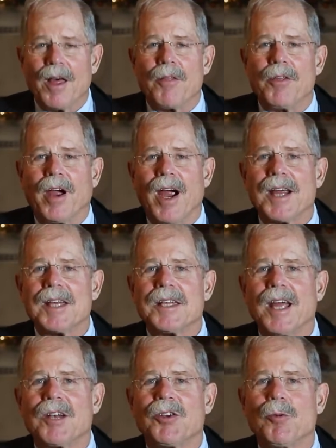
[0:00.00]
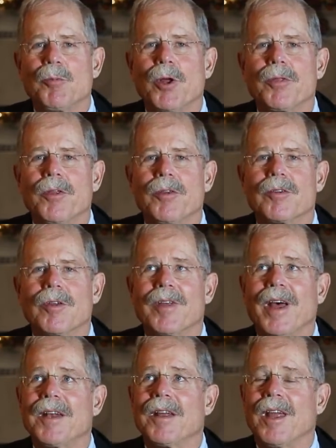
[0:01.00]
The architect who put this
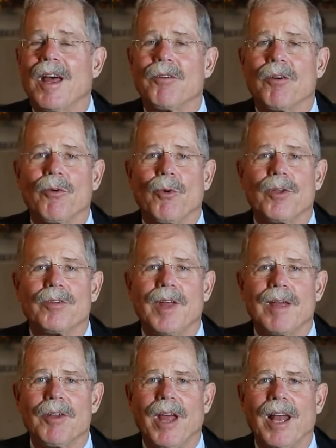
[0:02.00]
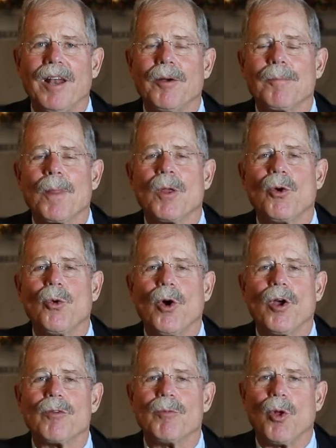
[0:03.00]
design together was David Adler, who
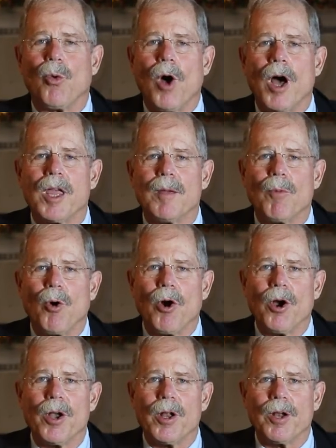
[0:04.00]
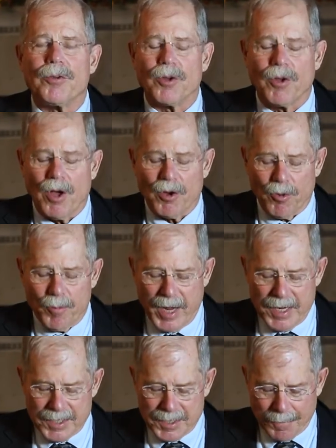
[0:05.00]
was Milwaukee-born and
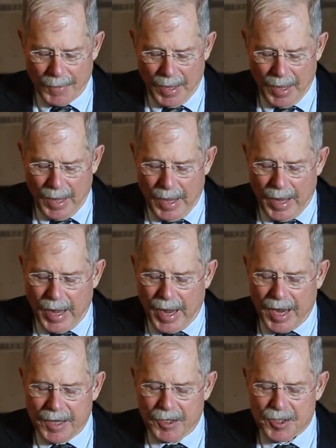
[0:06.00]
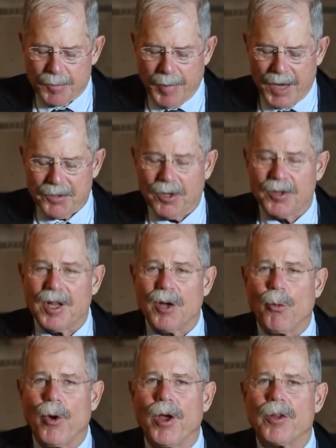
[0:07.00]
Chicago-based. And his specialty
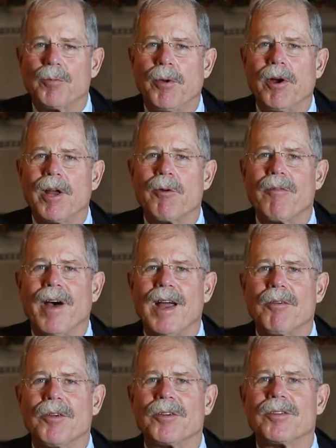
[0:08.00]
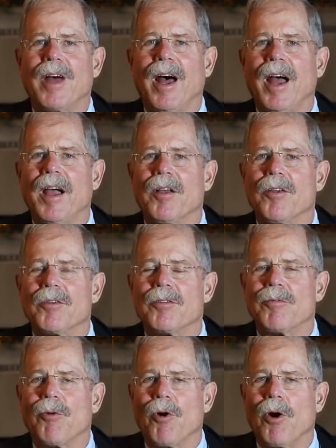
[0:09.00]
was period revival styles
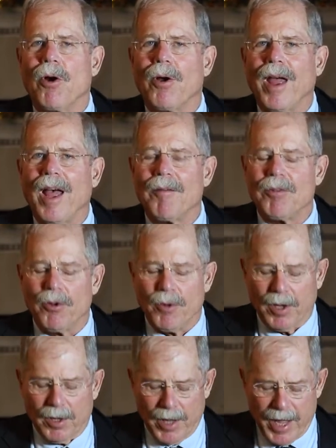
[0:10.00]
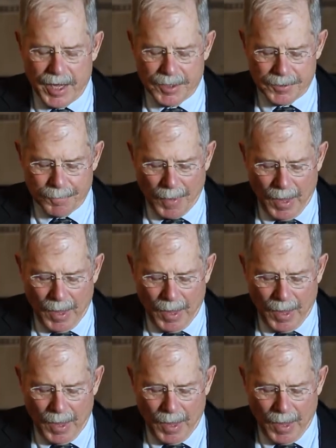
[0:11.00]
for affluent clients.